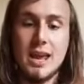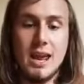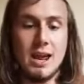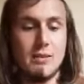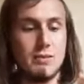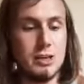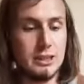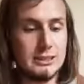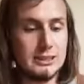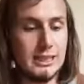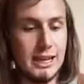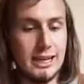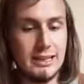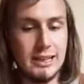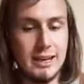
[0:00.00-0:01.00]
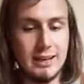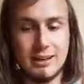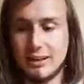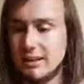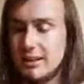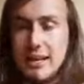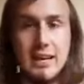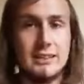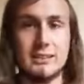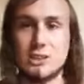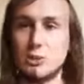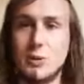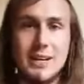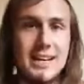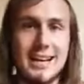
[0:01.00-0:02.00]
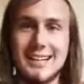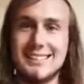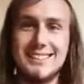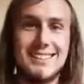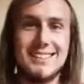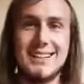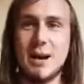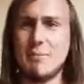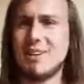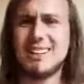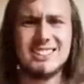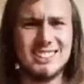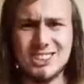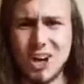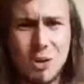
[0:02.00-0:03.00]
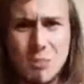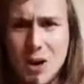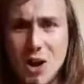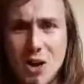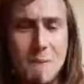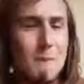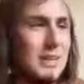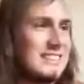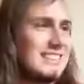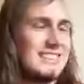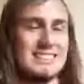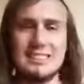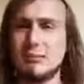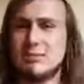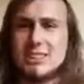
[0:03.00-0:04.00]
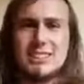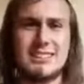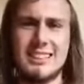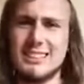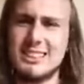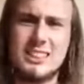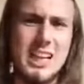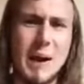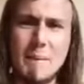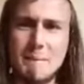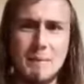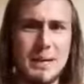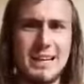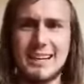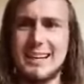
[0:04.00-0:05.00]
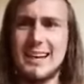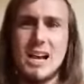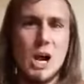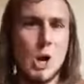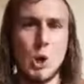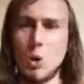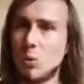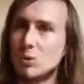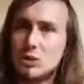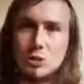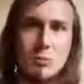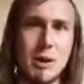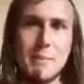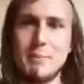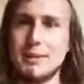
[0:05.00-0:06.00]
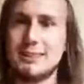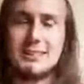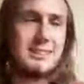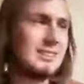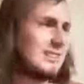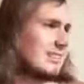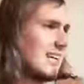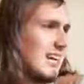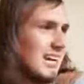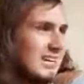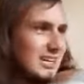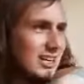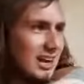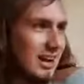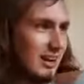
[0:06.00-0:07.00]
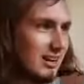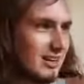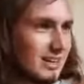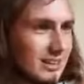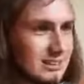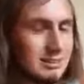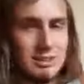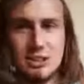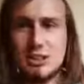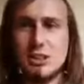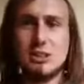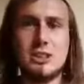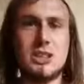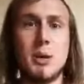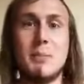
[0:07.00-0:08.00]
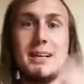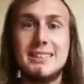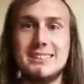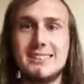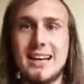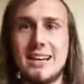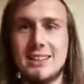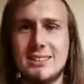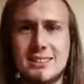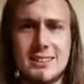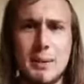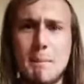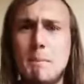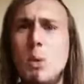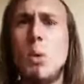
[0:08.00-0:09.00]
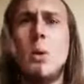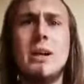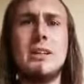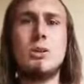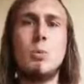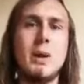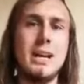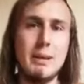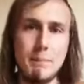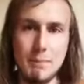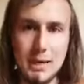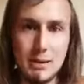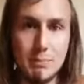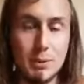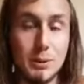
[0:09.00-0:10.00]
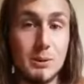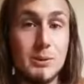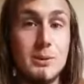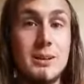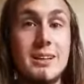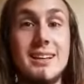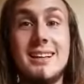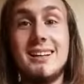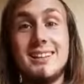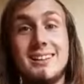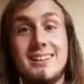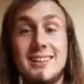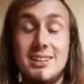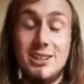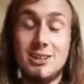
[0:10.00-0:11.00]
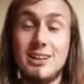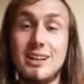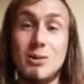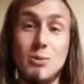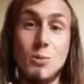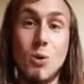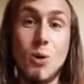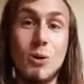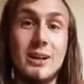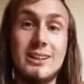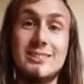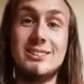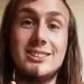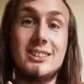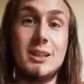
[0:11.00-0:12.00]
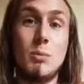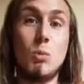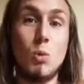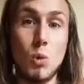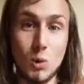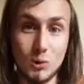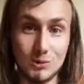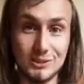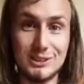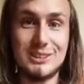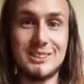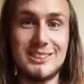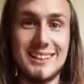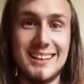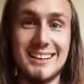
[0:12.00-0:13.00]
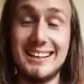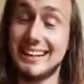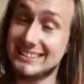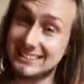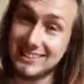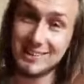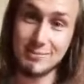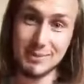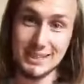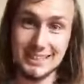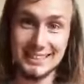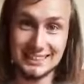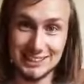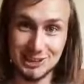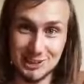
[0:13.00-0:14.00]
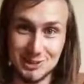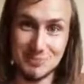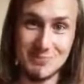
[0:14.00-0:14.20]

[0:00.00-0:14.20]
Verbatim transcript: if you're saying like, yes, 2018, I'm going to start my own business, I'm just going to jump in, launch my business, you know, do so many sales, employ 20 people, you're going to walk into some walls, and that's going to be an issue